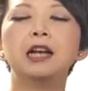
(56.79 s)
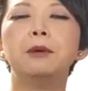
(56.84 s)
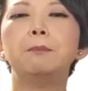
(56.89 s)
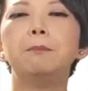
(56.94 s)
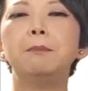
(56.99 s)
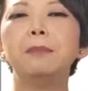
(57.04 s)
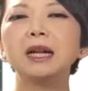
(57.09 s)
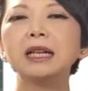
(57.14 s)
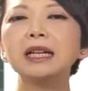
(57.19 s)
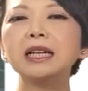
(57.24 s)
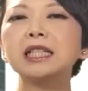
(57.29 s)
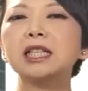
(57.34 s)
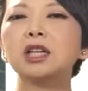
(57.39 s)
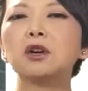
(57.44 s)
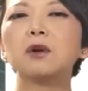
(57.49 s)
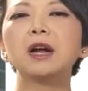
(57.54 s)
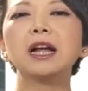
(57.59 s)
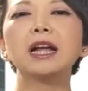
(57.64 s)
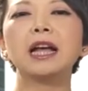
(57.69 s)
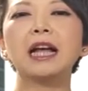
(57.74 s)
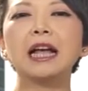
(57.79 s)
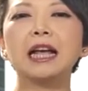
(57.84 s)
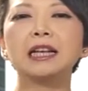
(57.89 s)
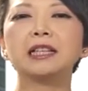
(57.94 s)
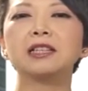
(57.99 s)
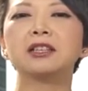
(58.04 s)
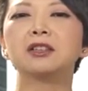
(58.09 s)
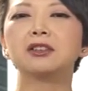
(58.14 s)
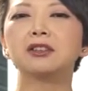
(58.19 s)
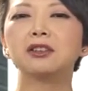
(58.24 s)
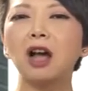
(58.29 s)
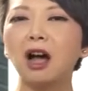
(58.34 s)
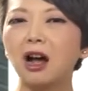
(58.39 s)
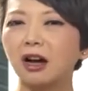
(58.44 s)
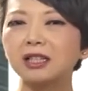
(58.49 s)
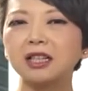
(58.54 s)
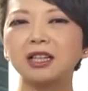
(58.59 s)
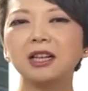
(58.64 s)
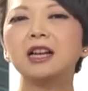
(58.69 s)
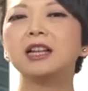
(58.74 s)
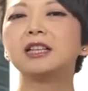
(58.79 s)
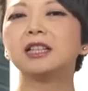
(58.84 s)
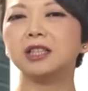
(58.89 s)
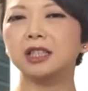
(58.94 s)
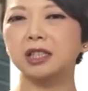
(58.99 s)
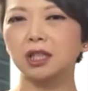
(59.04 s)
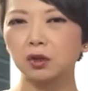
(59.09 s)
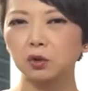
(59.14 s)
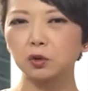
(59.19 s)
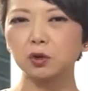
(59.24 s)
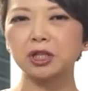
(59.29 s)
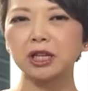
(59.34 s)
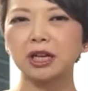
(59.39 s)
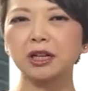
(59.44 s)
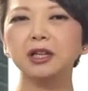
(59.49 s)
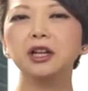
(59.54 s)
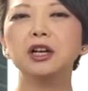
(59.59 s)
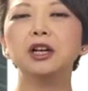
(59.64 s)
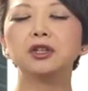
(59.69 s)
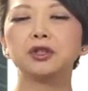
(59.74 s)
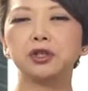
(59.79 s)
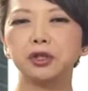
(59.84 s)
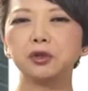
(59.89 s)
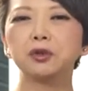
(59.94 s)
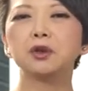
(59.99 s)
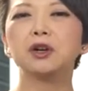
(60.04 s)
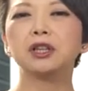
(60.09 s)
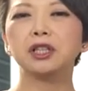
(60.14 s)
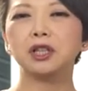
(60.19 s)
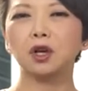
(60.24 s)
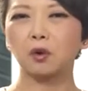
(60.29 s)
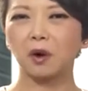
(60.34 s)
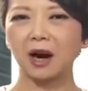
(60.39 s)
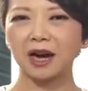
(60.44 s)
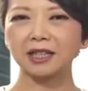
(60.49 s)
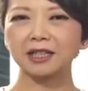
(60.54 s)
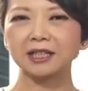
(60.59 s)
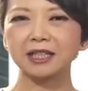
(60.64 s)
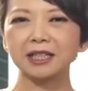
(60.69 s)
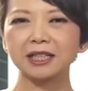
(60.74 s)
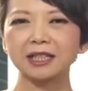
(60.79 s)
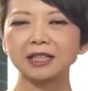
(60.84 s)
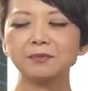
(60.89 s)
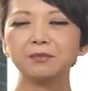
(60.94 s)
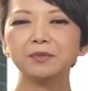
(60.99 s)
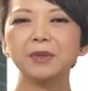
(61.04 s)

military is not the solution to the crisis.